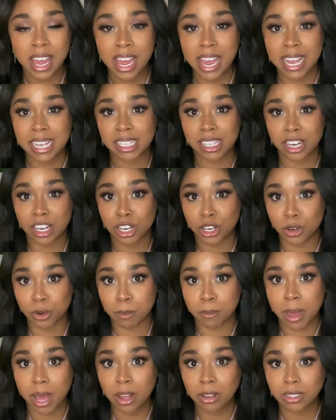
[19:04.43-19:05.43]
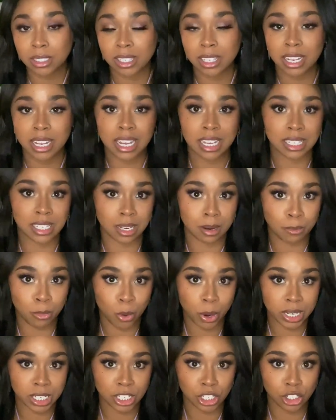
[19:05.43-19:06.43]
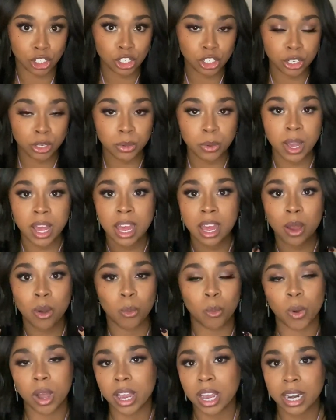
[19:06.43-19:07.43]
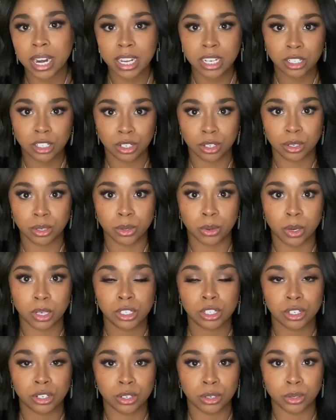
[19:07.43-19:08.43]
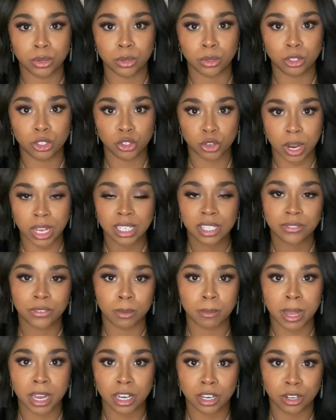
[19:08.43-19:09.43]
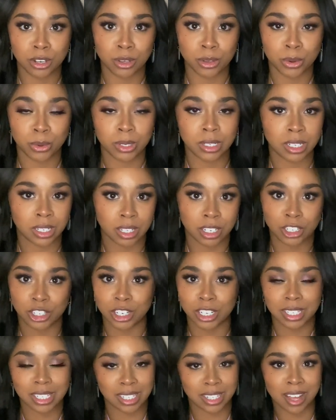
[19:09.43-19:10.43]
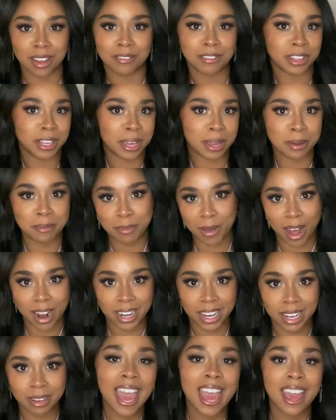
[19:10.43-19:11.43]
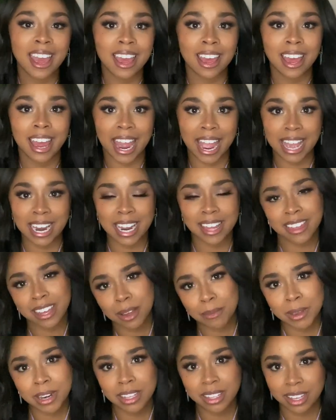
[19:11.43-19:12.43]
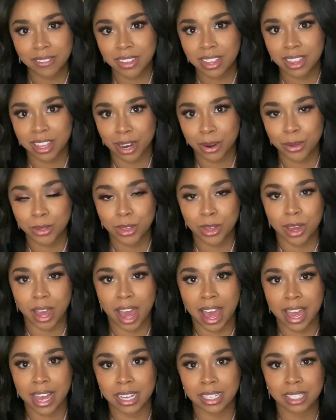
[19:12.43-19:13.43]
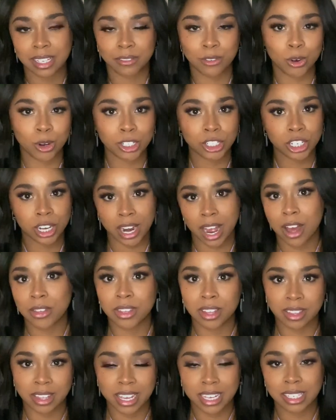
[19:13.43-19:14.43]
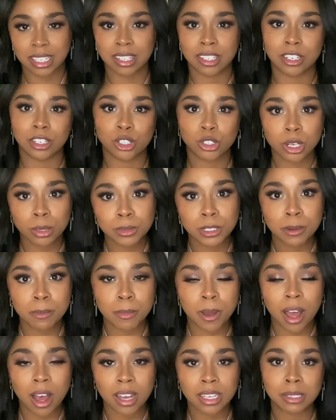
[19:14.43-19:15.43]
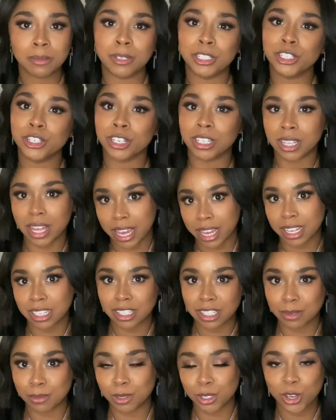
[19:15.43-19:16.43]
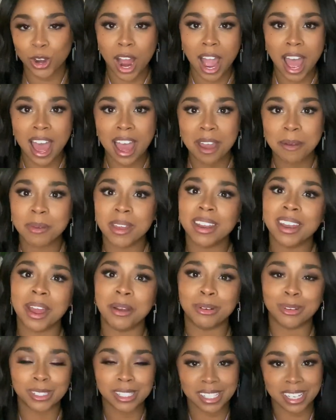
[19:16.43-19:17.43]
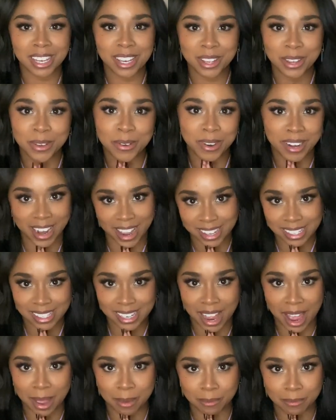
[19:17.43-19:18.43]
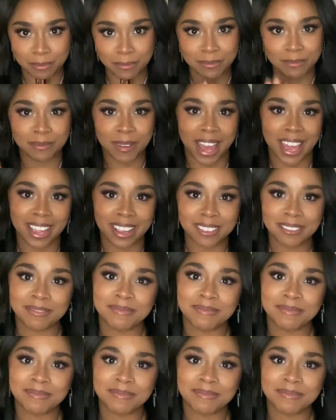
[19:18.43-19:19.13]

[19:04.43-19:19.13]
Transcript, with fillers: Is it a new belt? Is it a pointy shoe? What can I do to dress for my new, delicious, lovely body? And I think I'm going to leave it there with you guys. Of course, check out the links in the description box. Be sure to like and subscribe, and I will see you next time. Bye.